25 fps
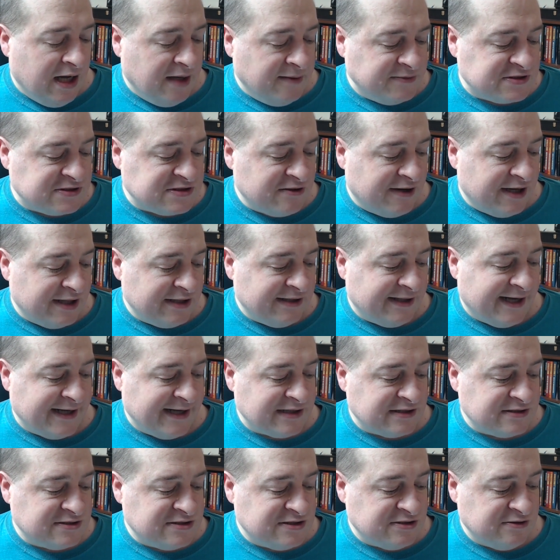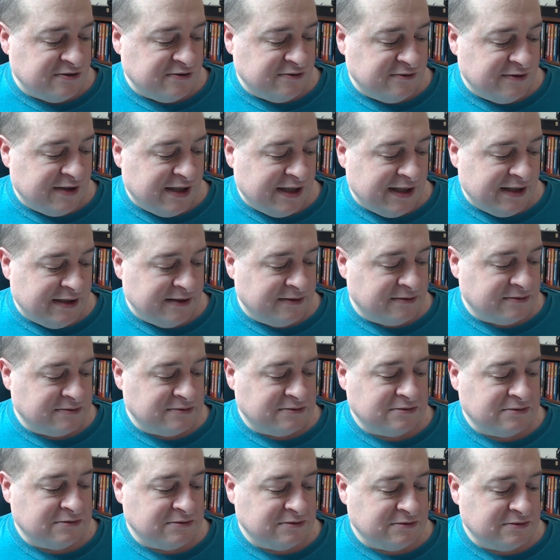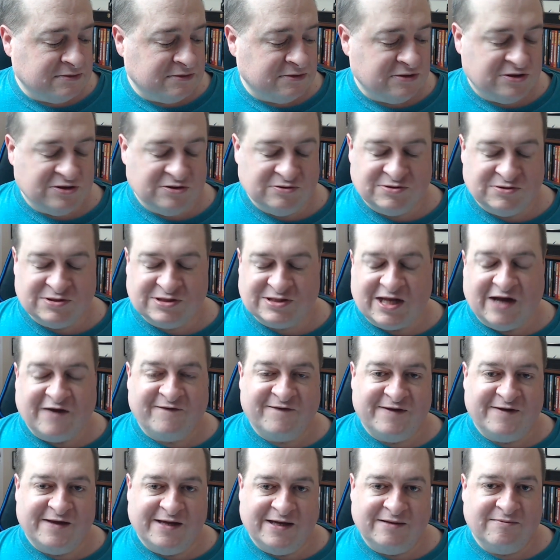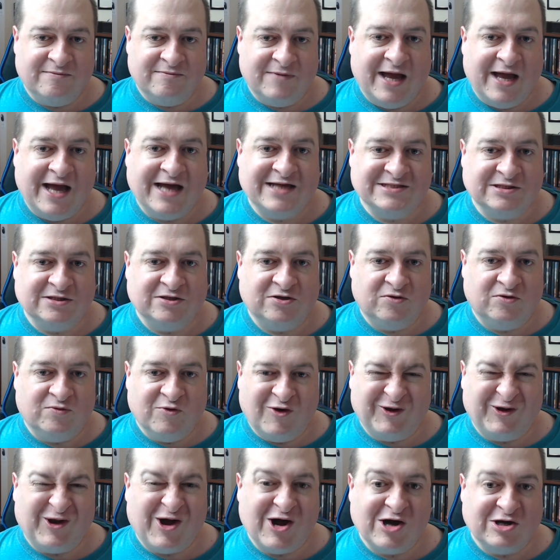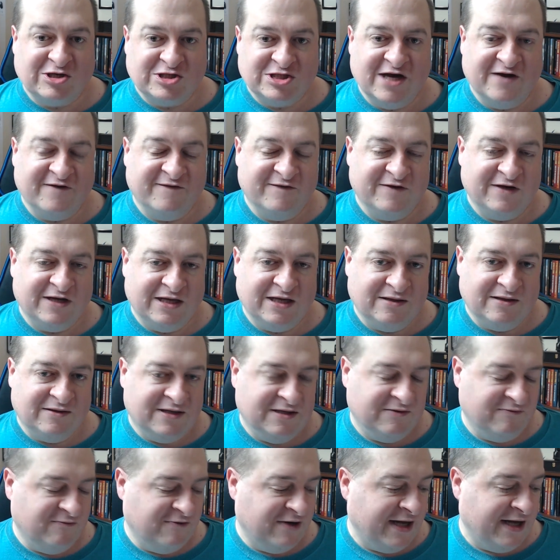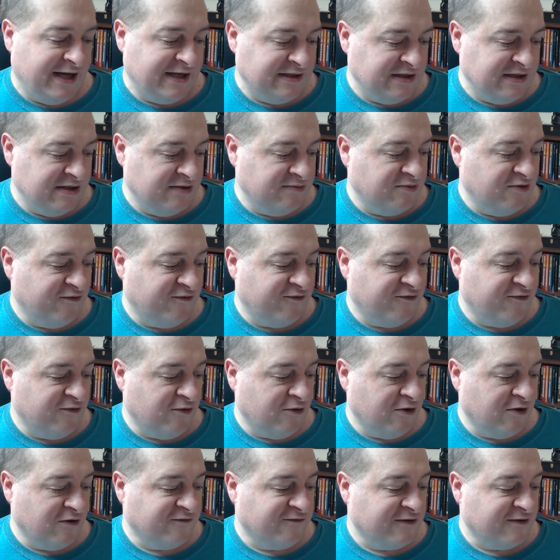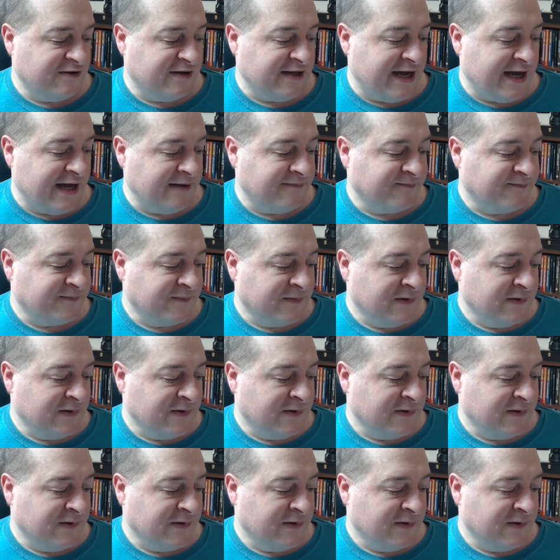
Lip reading: So I'd like to do stuff that has a little more longevity than what I did before for that.